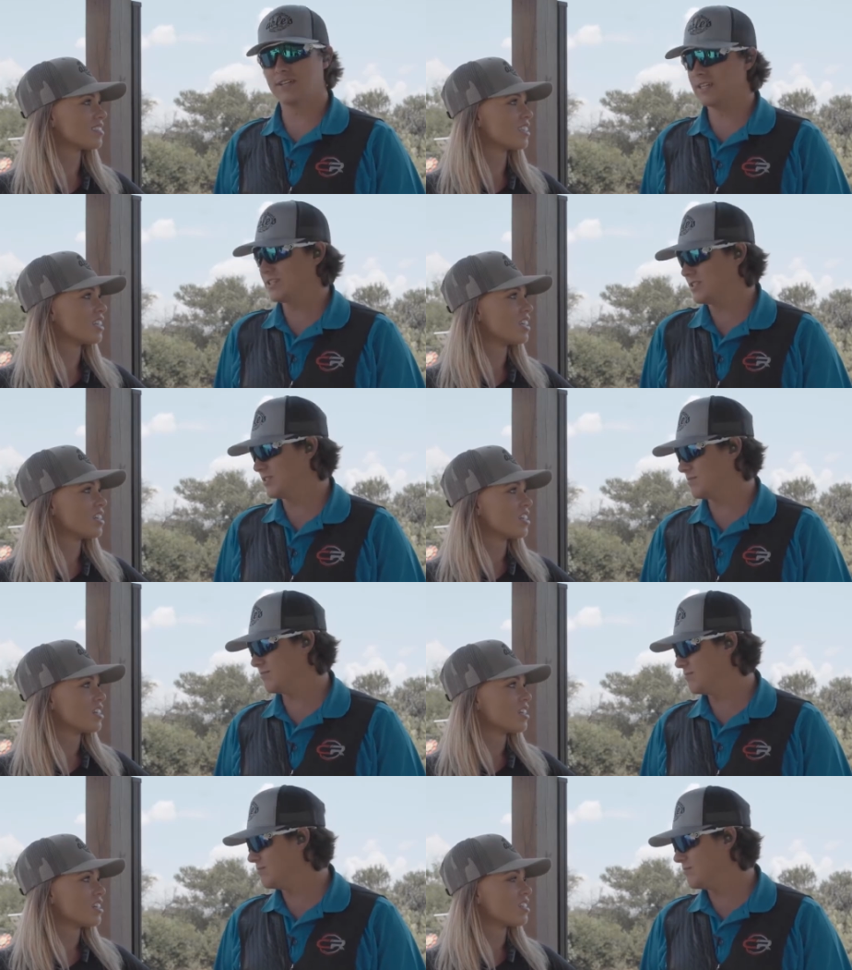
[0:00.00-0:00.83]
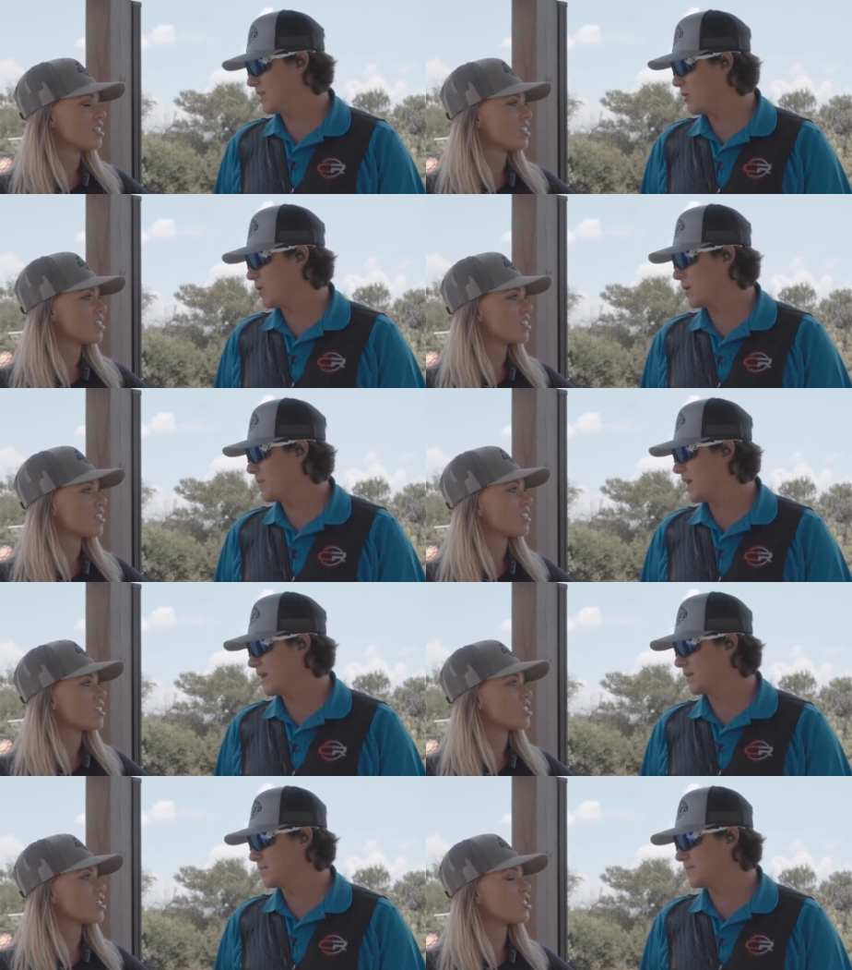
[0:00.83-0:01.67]
Speaker 1: as they want to
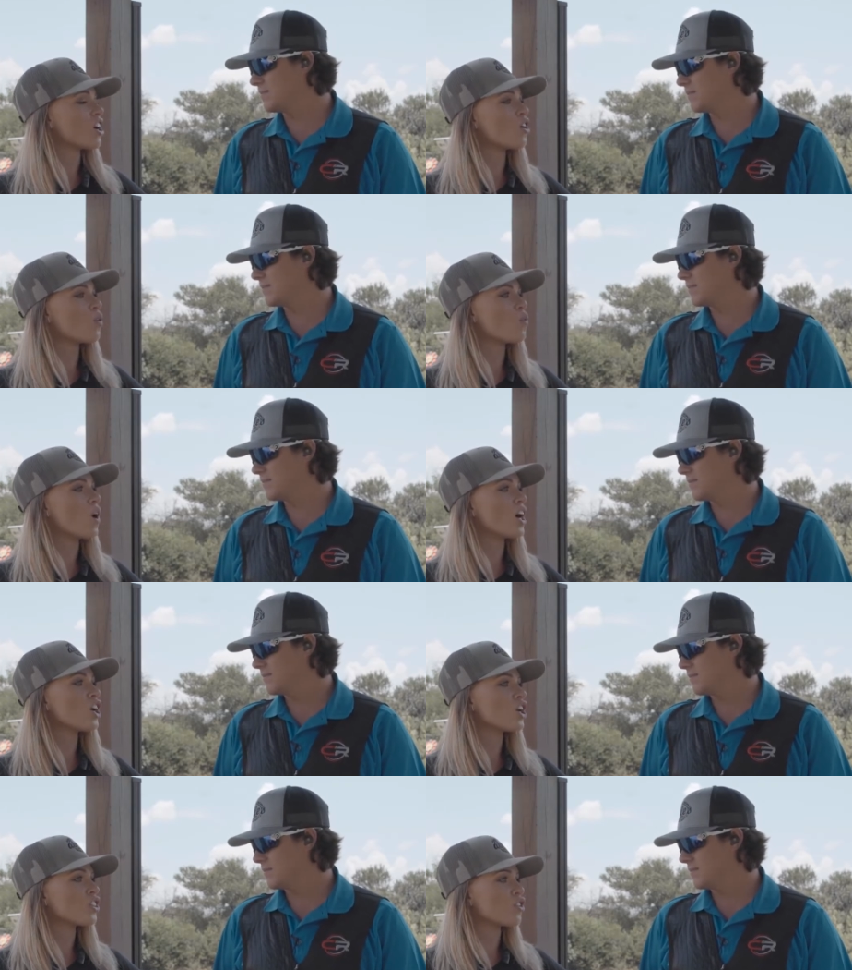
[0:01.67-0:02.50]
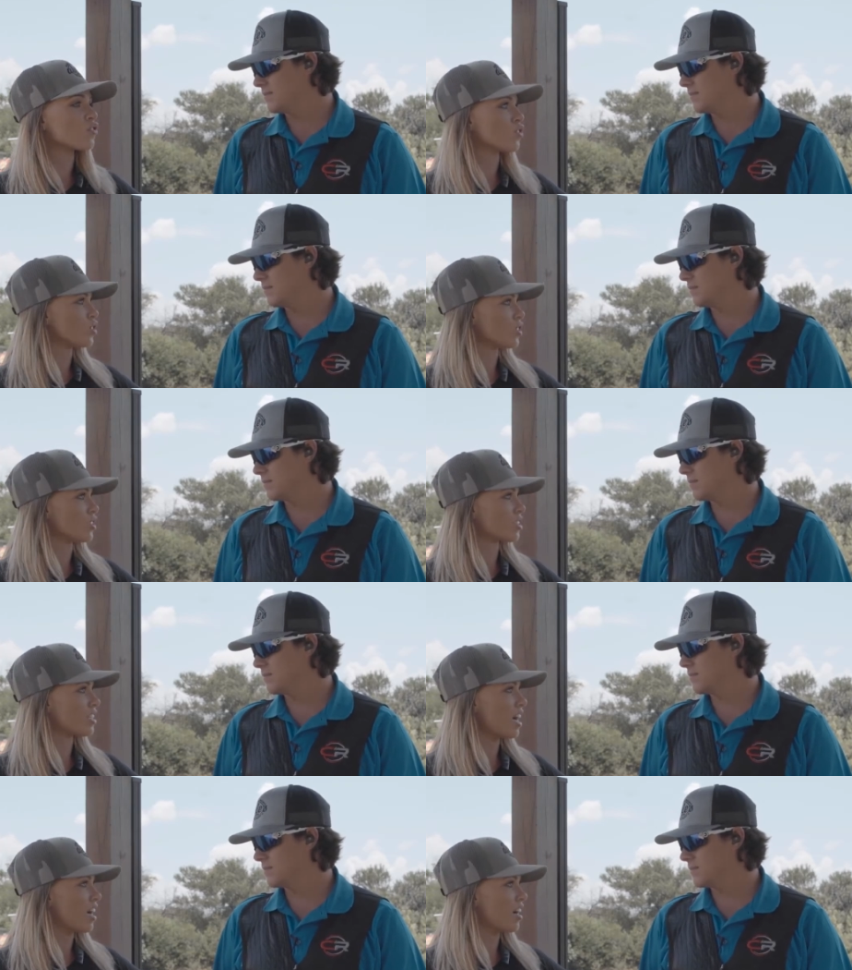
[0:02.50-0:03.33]
make them.
Speaker 2: So what are the rules
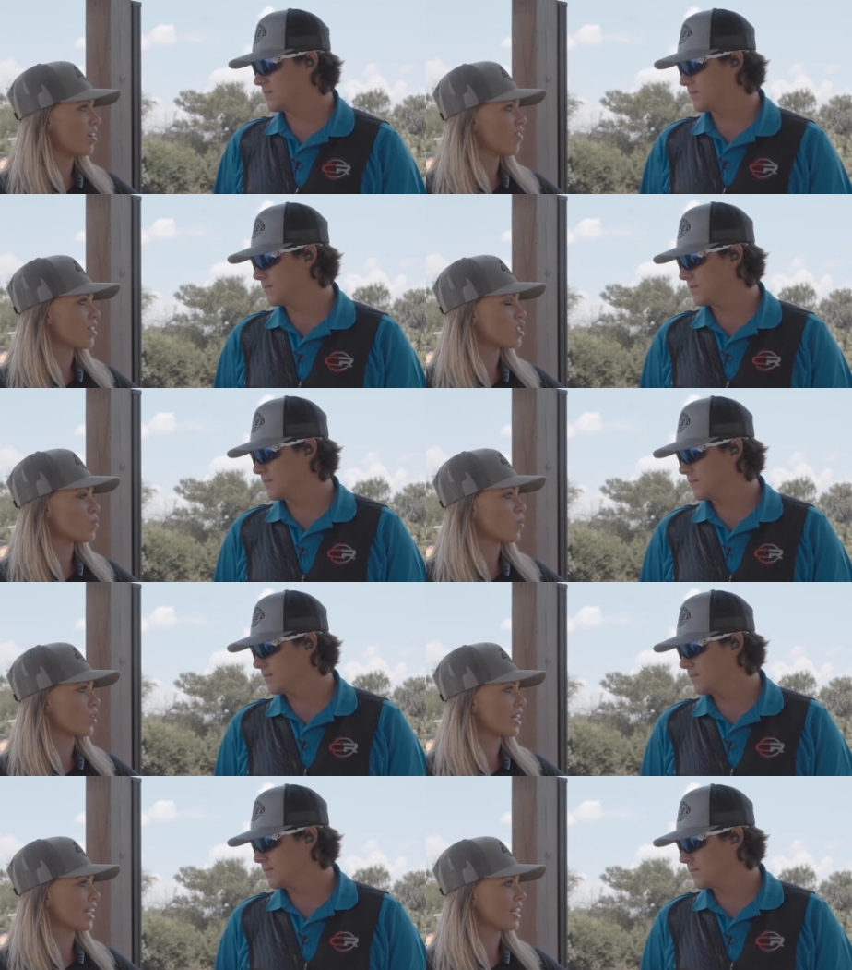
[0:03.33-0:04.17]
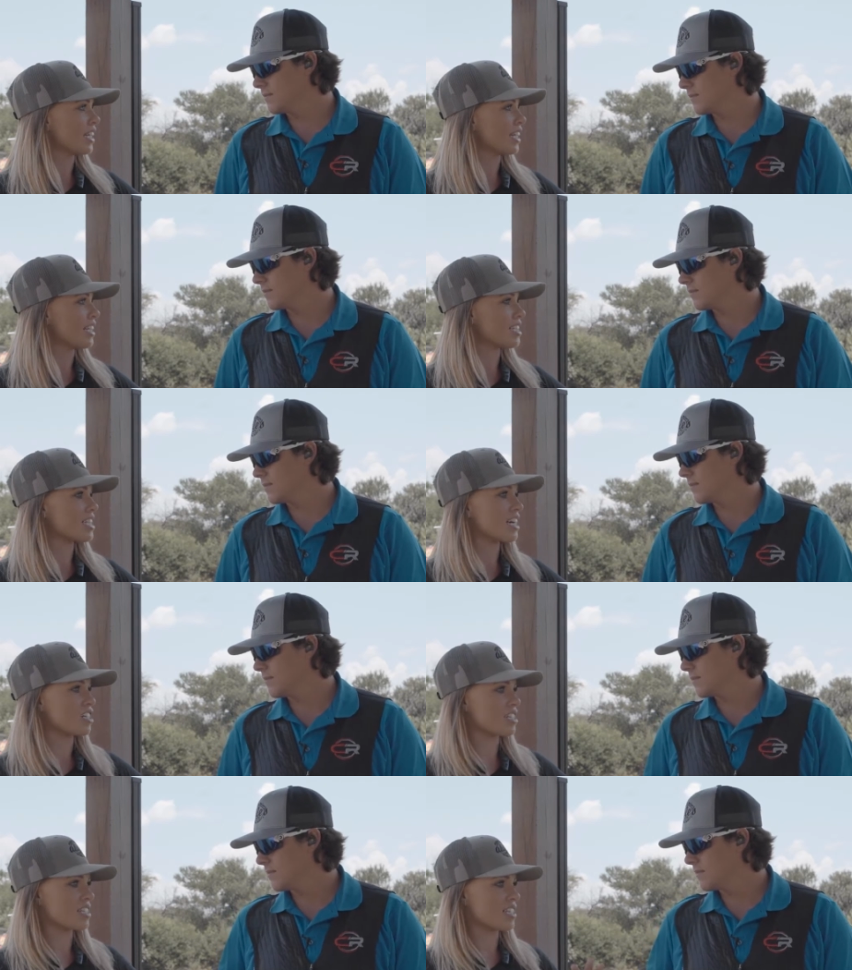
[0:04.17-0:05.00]
of Sporting Clays?
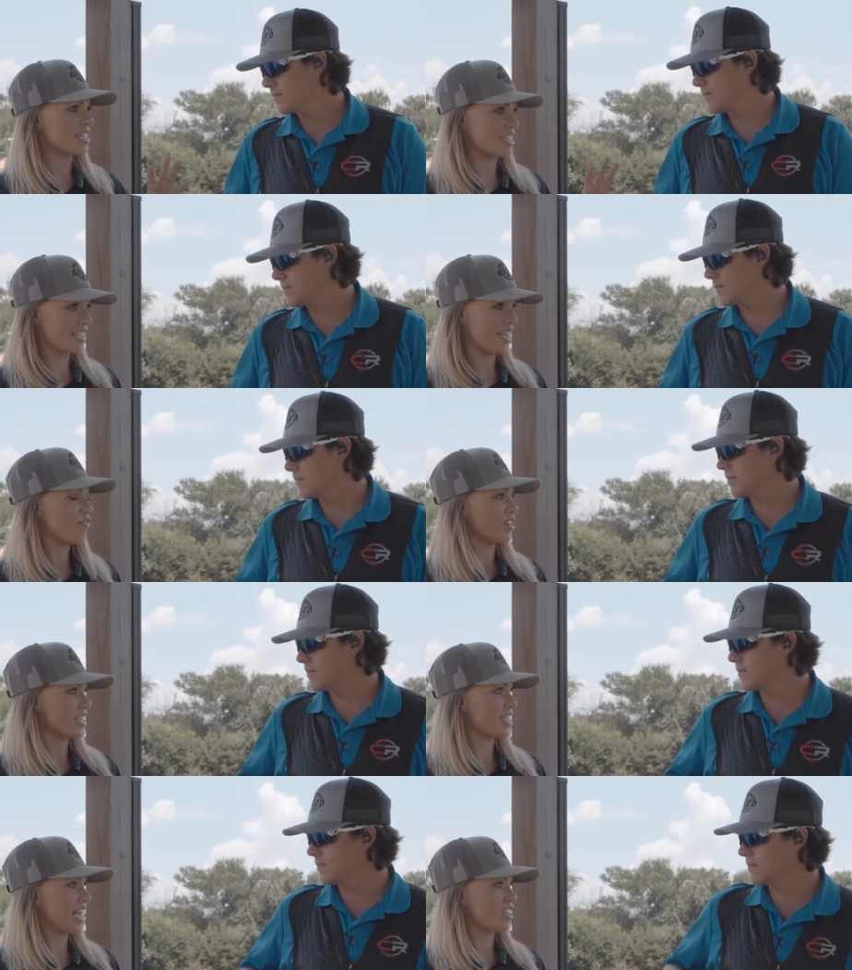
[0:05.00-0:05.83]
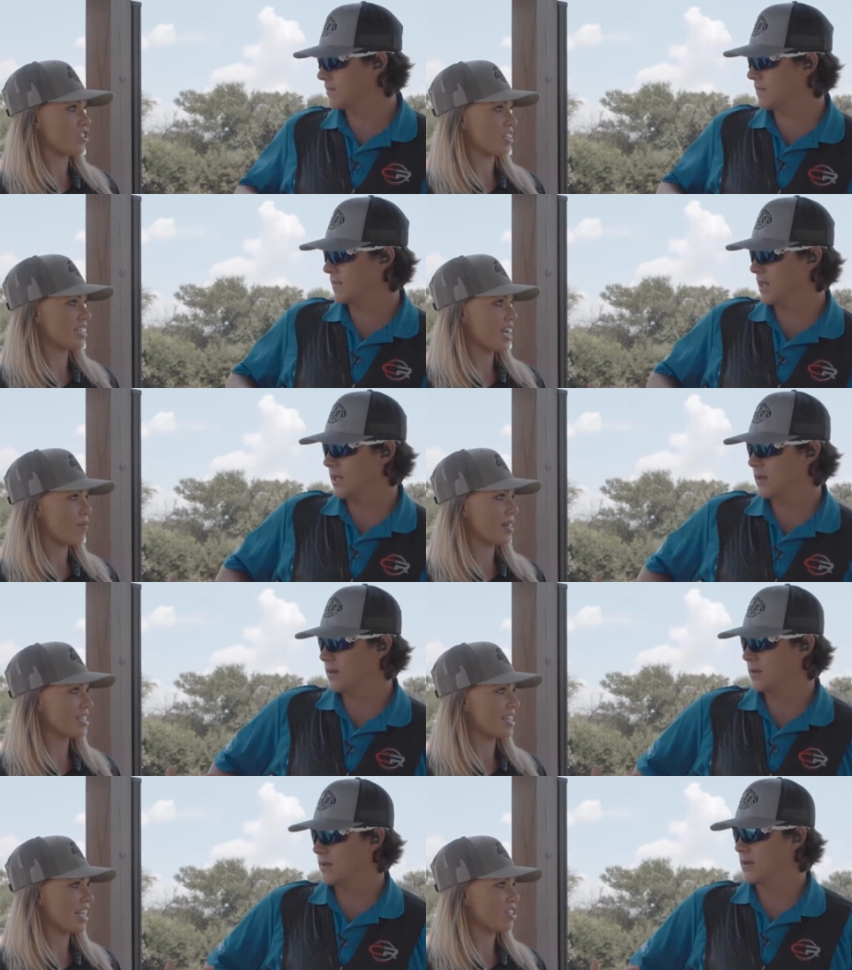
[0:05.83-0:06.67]
There's different stations. How many
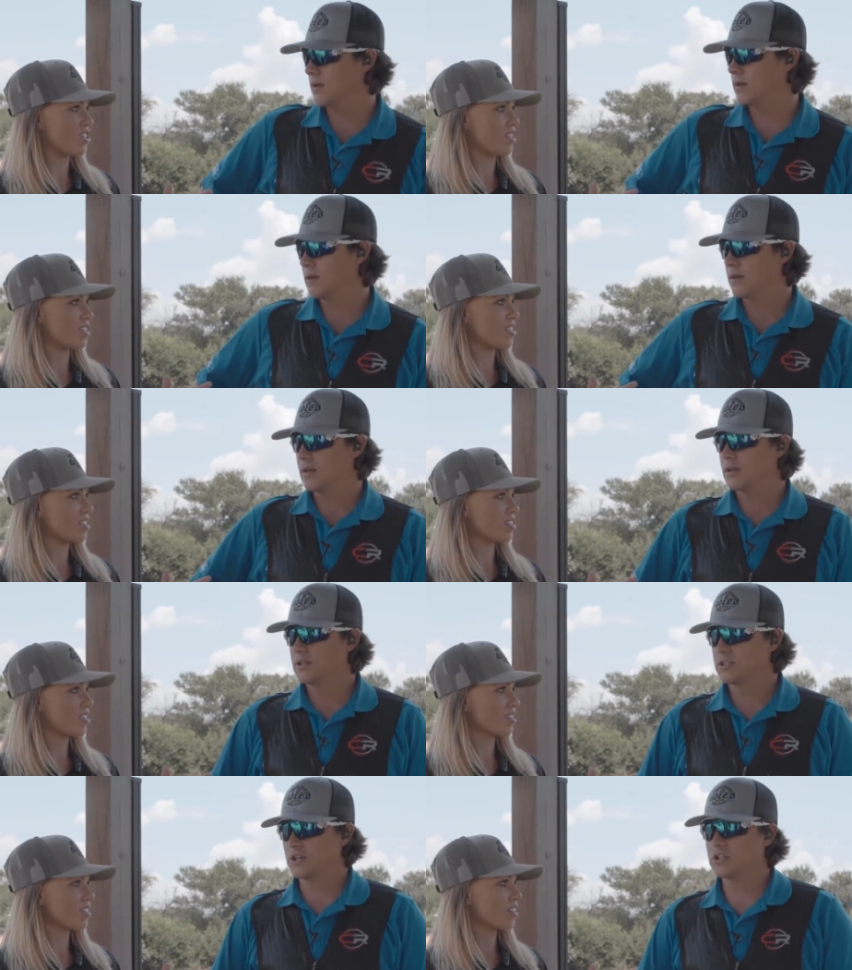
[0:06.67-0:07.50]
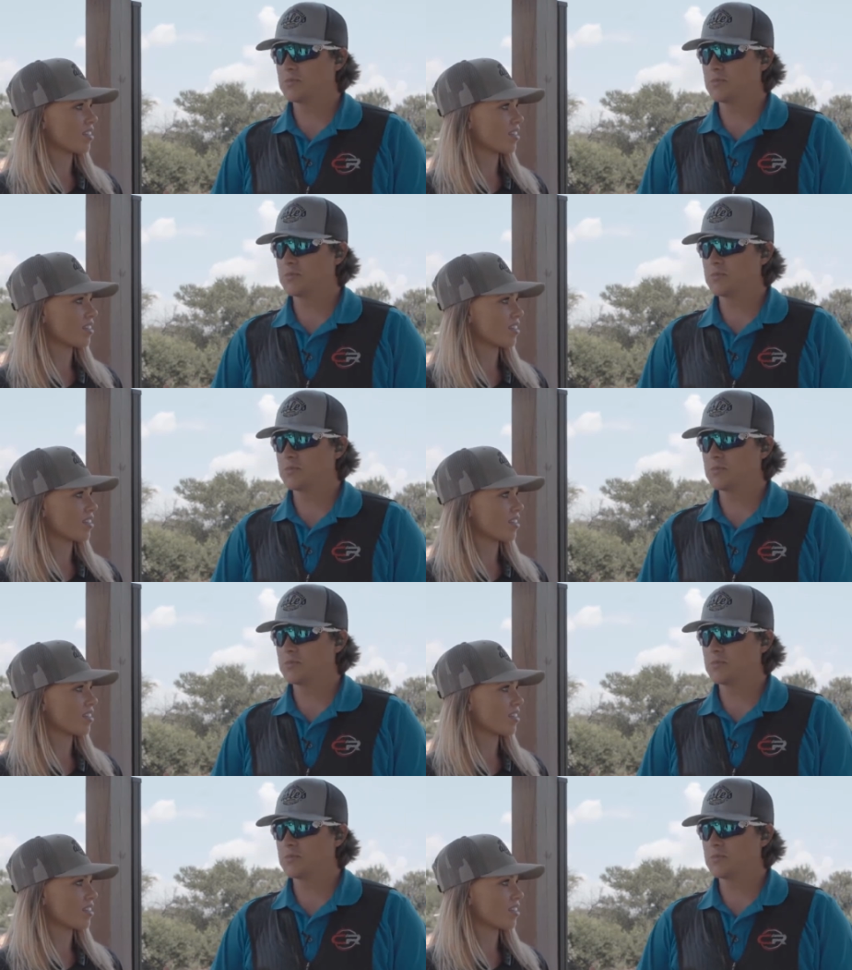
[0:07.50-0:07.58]
stations?
Speaker 1: So in